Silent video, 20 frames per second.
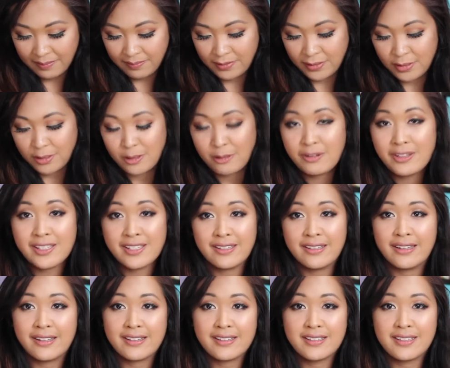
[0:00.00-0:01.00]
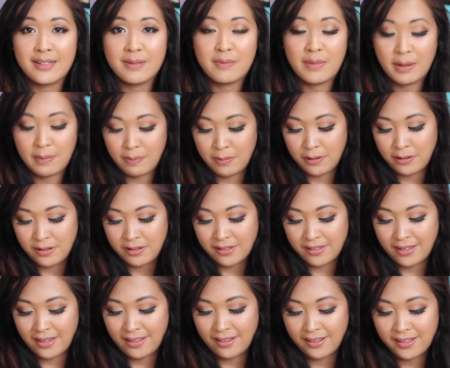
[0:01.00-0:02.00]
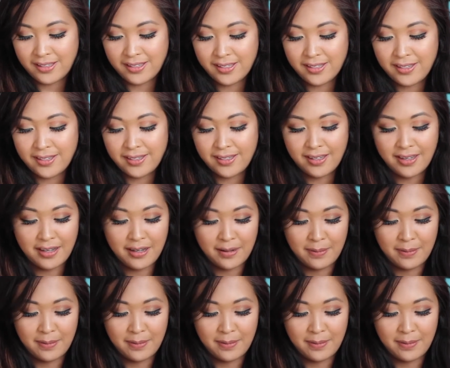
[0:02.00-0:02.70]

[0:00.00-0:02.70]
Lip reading: there's always snacks in my purse, and this is